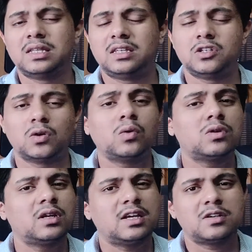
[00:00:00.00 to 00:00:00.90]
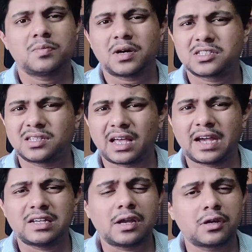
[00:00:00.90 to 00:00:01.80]
They don't need much
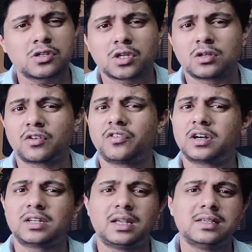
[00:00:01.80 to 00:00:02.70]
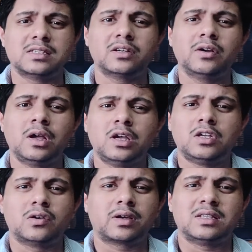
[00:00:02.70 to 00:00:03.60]
light, attention or fertilizer.
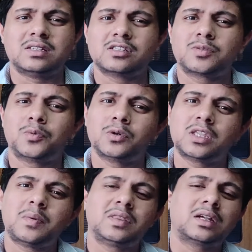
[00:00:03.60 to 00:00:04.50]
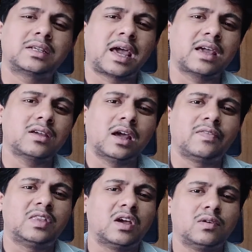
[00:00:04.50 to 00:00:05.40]
You can just put them in the tank
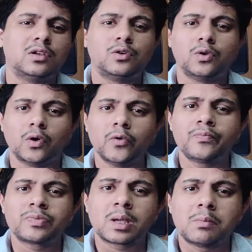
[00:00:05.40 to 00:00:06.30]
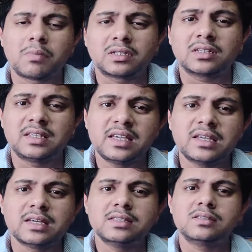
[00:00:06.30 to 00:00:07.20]
and they will grow. But the
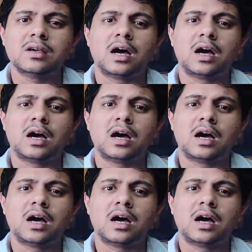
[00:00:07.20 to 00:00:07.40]
thing is,